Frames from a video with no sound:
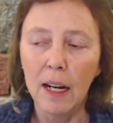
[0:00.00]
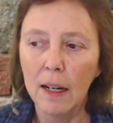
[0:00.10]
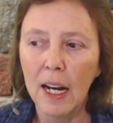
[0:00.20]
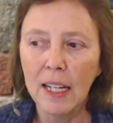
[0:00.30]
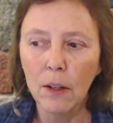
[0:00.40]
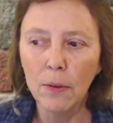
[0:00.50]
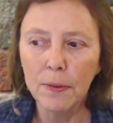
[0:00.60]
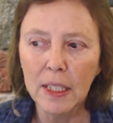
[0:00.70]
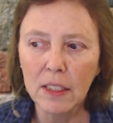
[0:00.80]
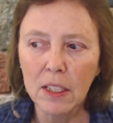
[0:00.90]
I don't
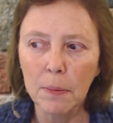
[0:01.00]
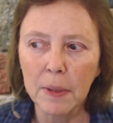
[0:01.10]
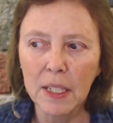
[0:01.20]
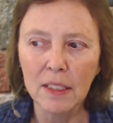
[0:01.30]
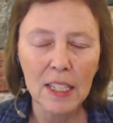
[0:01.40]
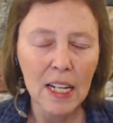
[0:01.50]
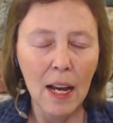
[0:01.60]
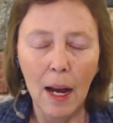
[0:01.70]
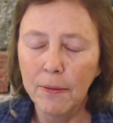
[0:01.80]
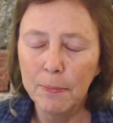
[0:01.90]
think so, because
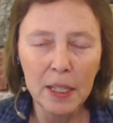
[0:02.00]
I've